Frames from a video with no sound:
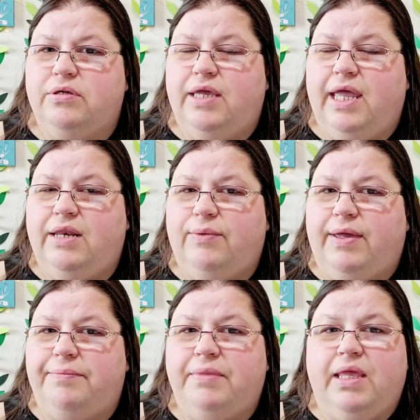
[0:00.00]

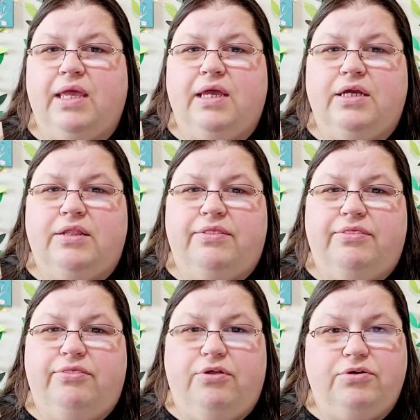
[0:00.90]
Anyway,
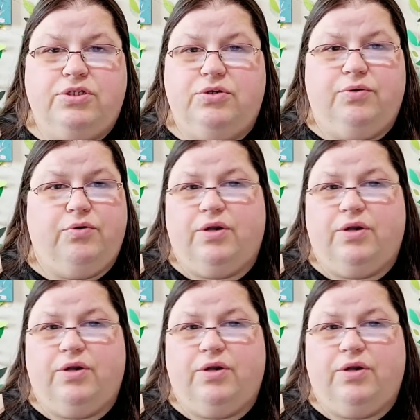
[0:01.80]
those two are